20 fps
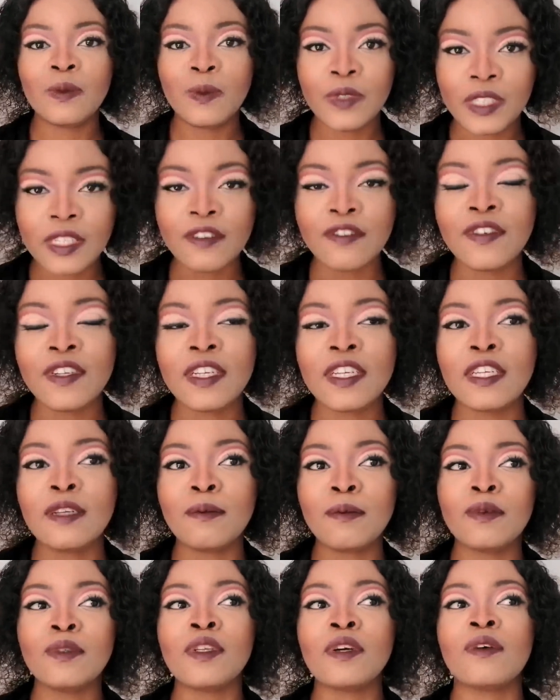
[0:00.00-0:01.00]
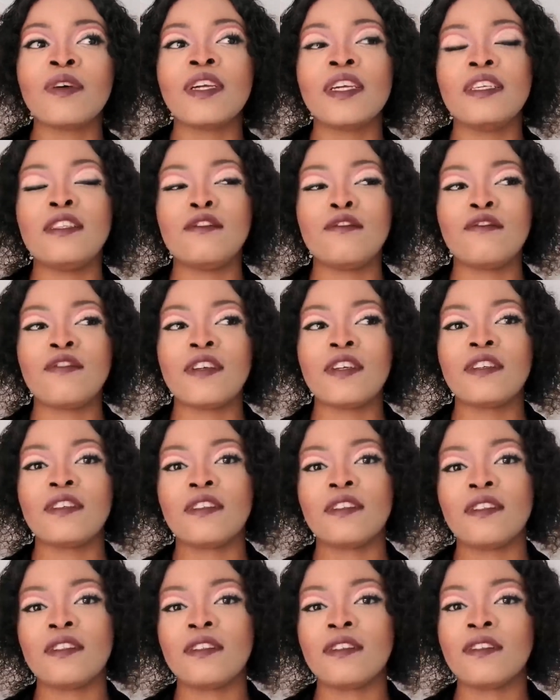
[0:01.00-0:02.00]
We definitely put our kids
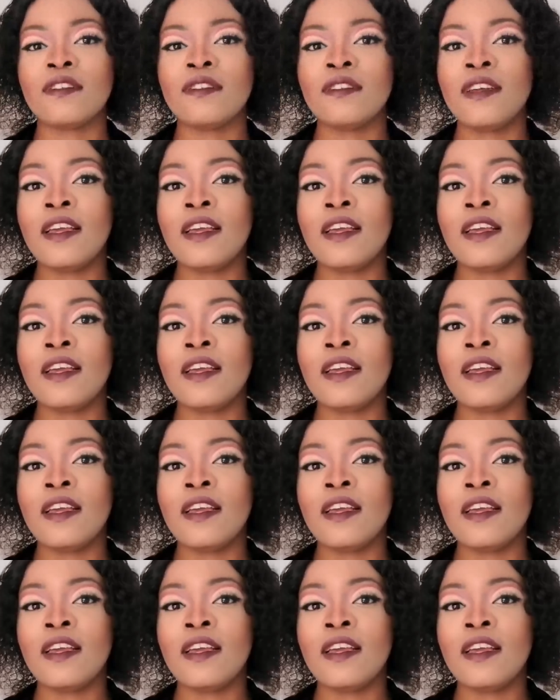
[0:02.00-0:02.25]
first.